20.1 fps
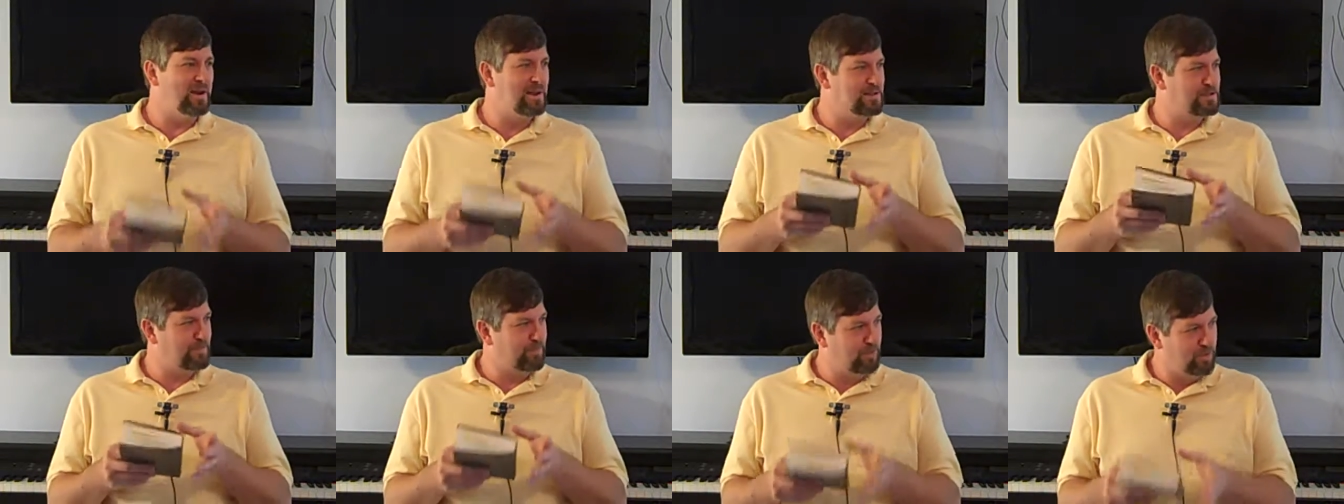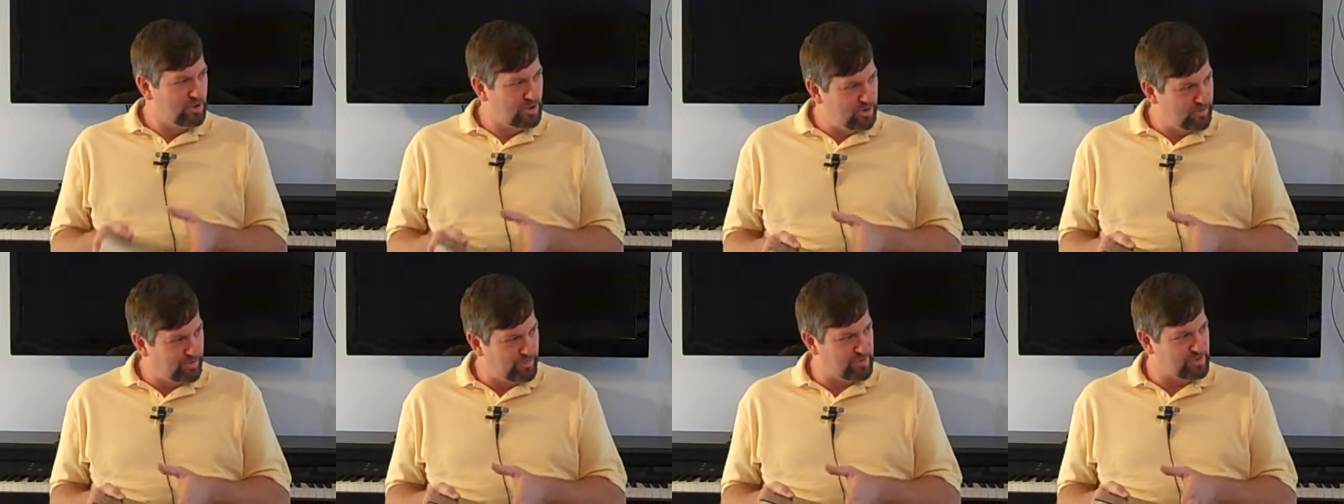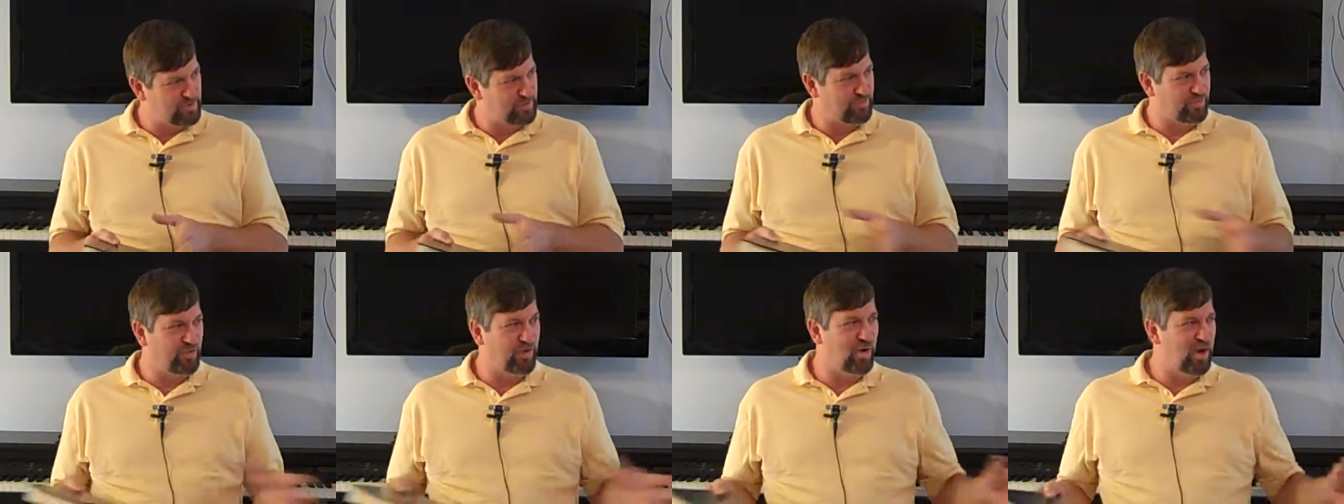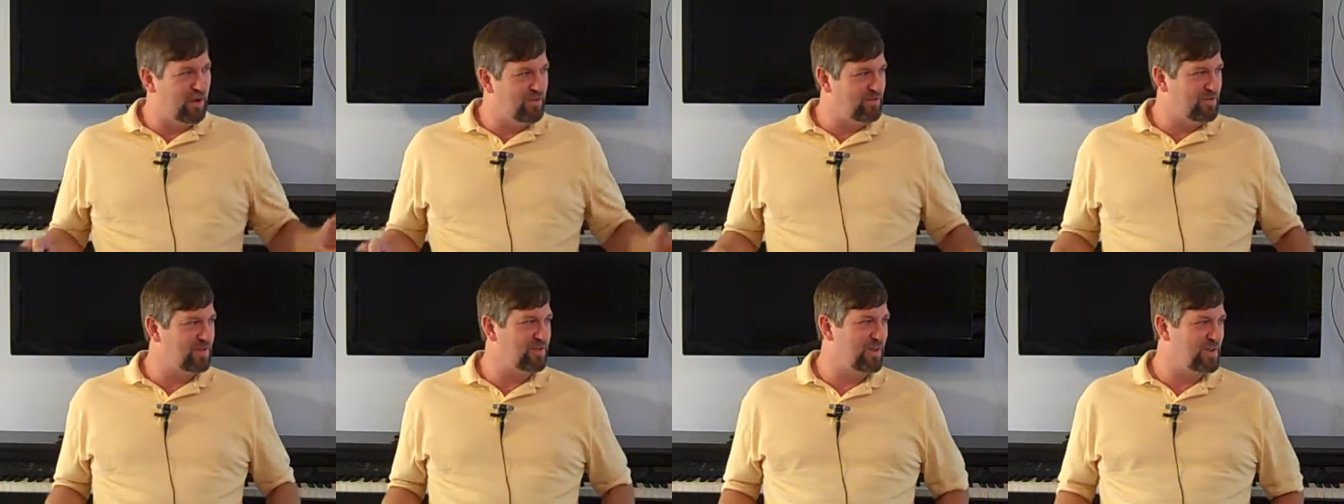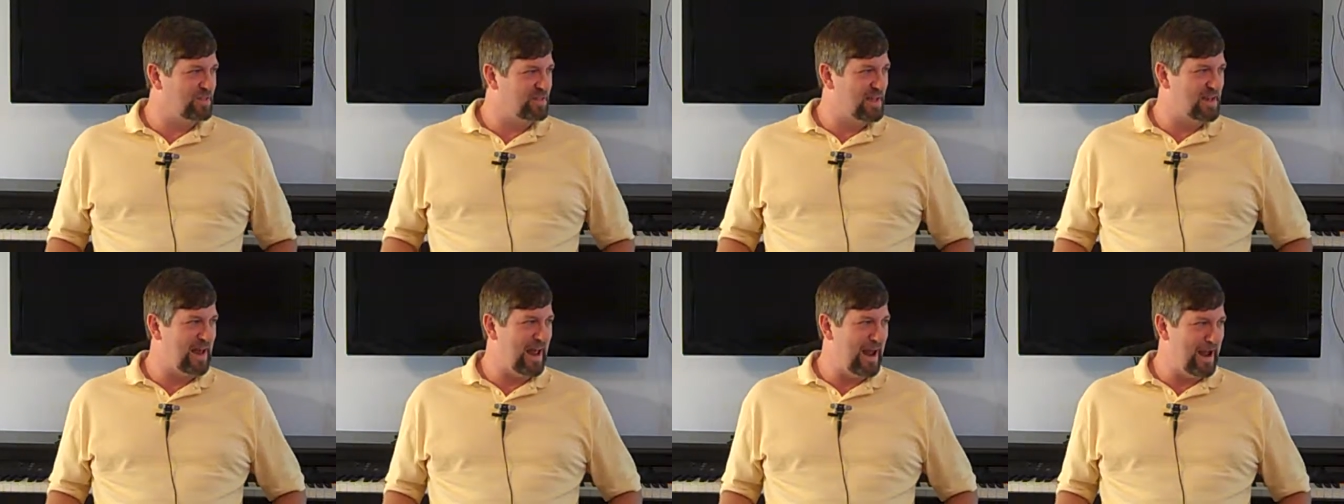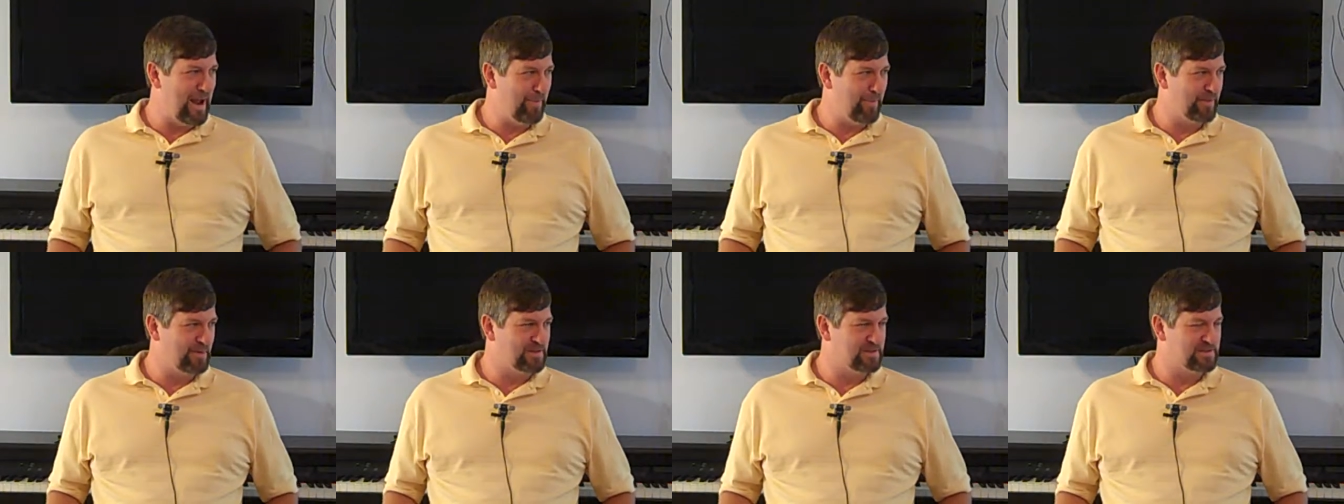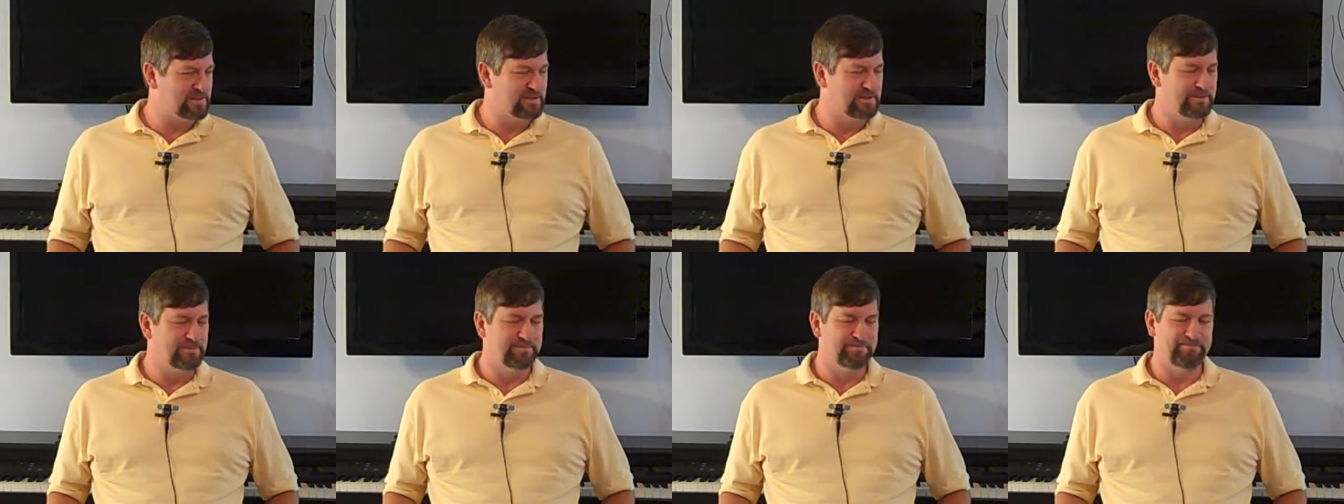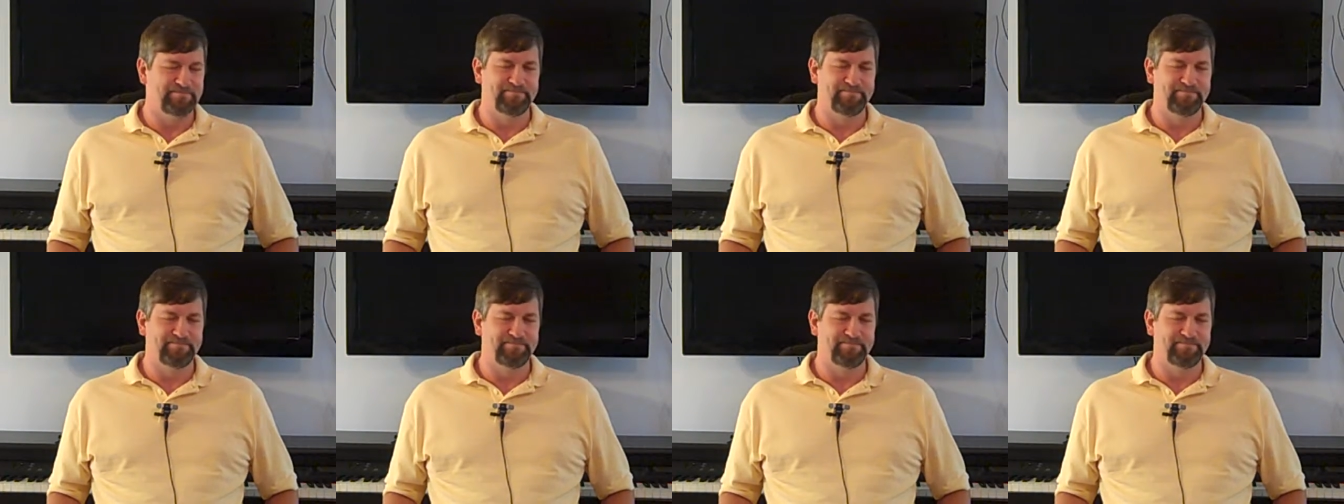and His purpose for everything that happens.